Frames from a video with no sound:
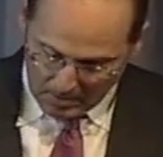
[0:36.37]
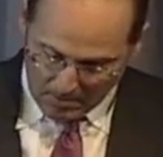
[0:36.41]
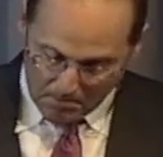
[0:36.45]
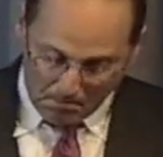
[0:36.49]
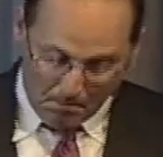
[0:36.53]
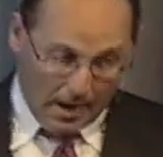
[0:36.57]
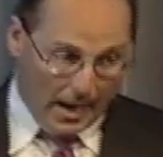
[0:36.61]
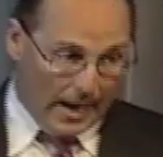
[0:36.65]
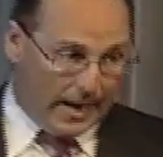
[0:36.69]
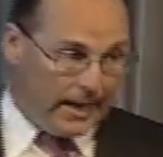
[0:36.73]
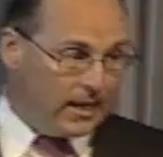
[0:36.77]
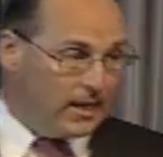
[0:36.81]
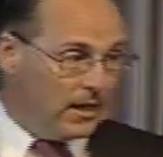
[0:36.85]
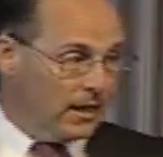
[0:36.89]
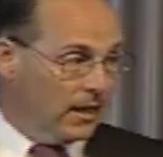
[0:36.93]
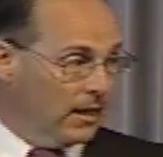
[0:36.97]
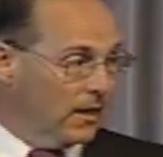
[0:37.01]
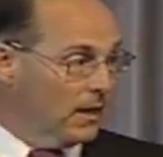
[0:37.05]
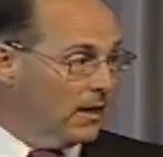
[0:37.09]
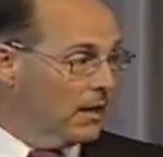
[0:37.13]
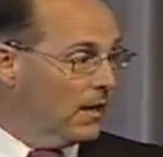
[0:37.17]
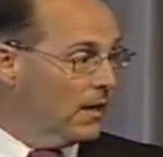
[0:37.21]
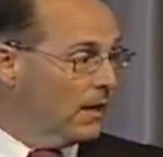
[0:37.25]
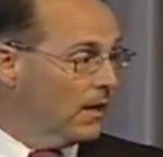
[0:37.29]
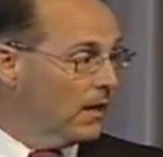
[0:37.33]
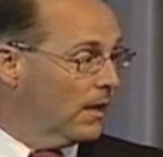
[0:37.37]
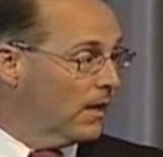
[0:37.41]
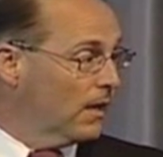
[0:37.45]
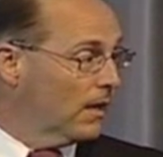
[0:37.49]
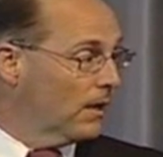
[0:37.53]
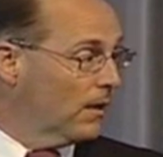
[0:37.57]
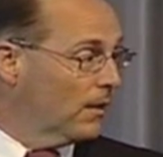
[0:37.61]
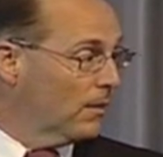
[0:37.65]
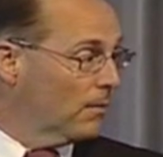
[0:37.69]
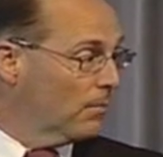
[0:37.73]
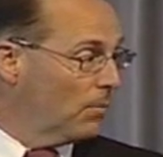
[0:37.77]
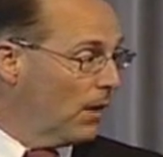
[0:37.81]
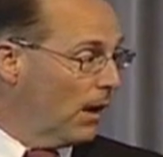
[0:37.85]
Mike and
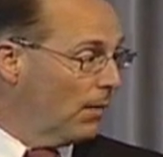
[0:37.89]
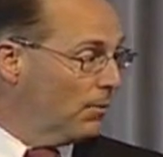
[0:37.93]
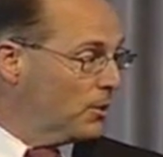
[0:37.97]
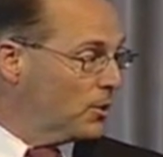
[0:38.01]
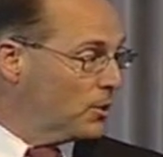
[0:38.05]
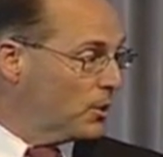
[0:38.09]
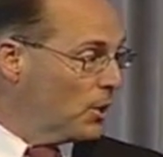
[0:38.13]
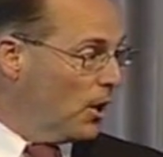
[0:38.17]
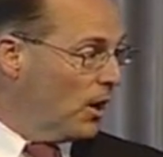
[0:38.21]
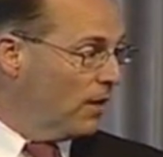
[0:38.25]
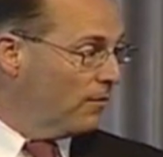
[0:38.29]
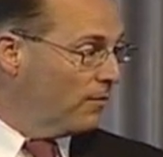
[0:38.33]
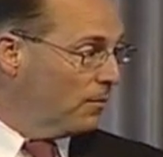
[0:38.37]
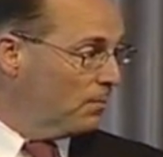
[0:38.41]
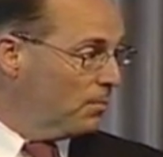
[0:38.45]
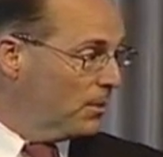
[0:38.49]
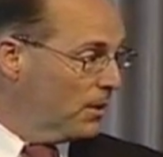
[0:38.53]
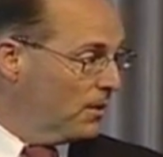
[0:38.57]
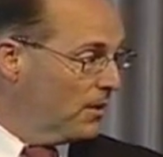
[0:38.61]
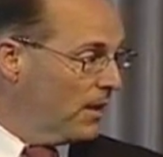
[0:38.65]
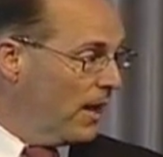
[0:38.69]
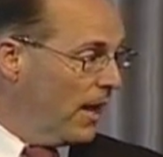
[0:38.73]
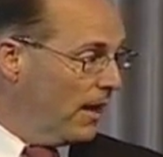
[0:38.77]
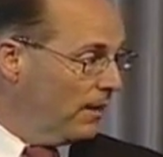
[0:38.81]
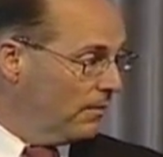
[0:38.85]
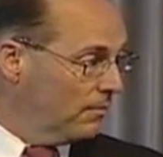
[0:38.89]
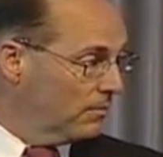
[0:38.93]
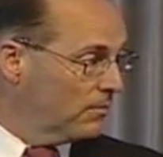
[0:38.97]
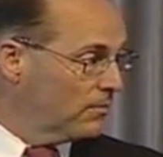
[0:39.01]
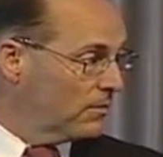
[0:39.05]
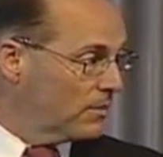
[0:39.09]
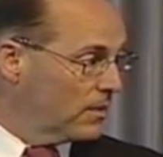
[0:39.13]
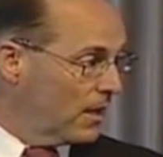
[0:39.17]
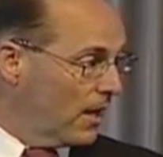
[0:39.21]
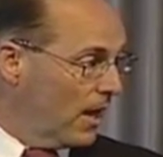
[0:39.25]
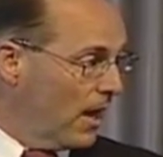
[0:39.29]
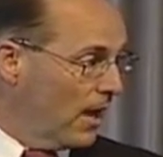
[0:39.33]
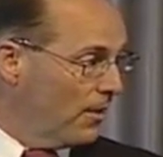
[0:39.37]
probably Sean for putting that
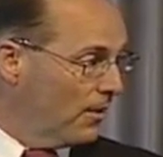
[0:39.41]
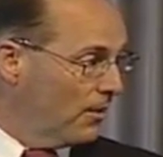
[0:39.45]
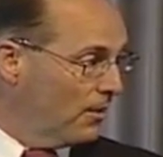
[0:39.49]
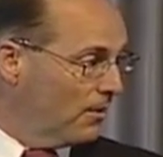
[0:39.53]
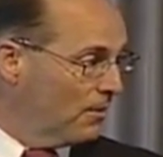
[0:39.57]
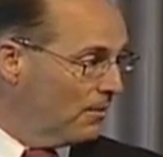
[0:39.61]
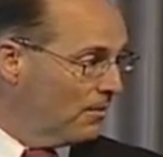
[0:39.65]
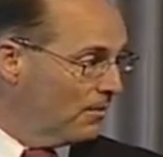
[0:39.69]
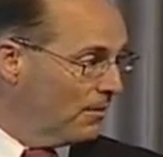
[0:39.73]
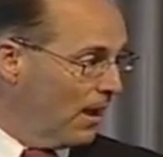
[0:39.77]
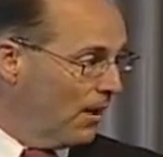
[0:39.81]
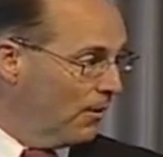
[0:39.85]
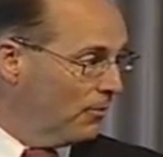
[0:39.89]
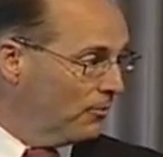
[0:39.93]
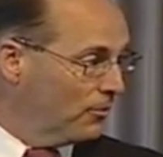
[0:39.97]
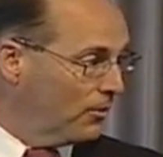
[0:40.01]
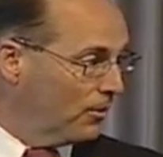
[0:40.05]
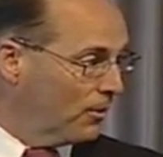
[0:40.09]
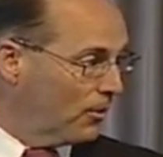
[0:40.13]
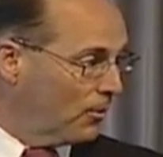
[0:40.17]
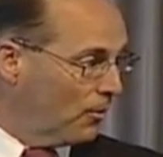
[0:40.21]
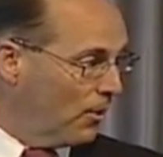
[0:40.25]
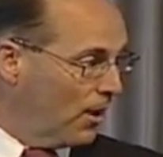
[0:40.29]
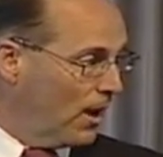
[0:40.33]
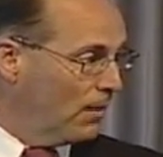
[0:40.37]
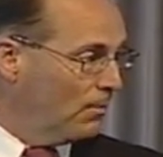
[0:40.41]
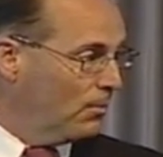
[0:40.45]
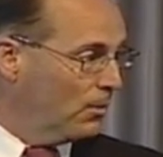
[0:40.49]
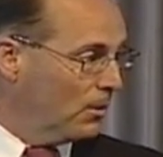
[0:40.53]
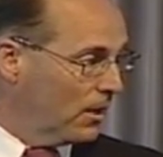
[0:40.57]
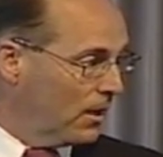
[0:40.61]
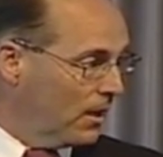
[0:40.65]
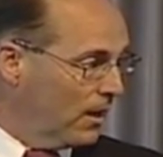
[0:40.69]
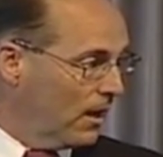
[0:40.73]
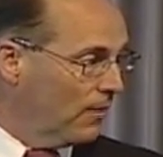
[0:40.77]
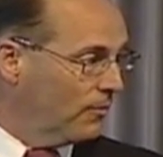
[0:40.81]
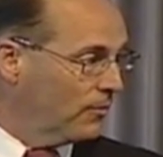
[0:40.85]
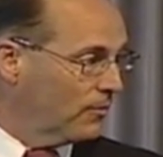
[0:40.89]
together. That was an incredible
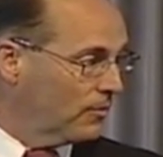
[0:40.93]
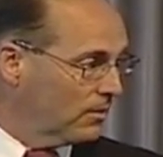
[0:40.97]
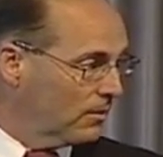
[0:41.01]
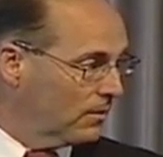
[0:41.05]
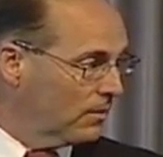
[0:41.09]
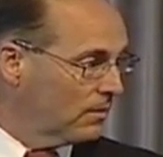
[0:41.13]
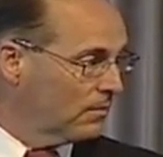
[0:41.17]
gift.